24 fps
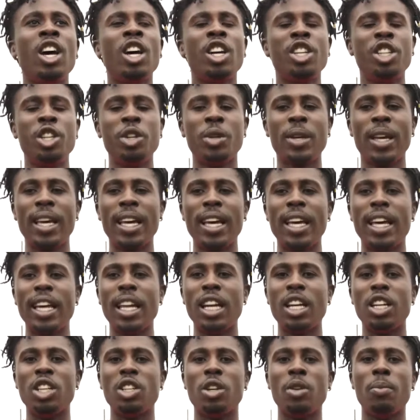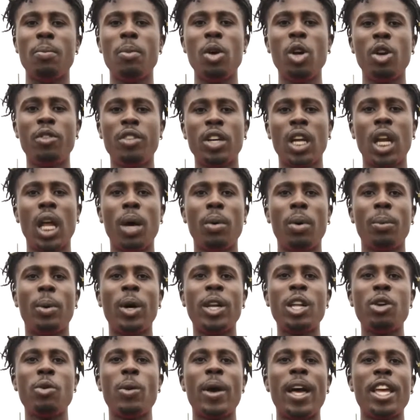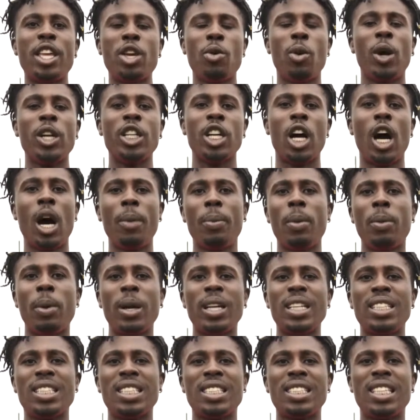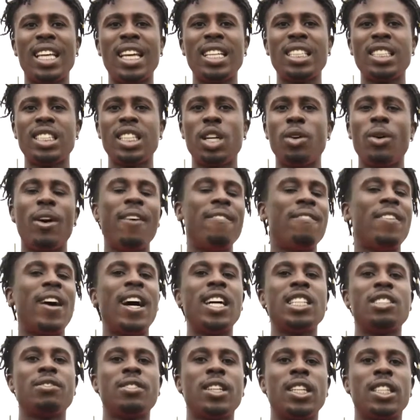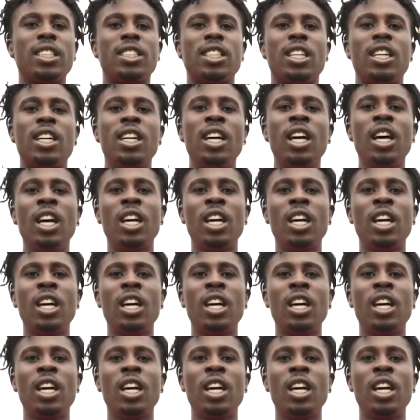you can move your lower body where you want your upper body to stay still and vice versa.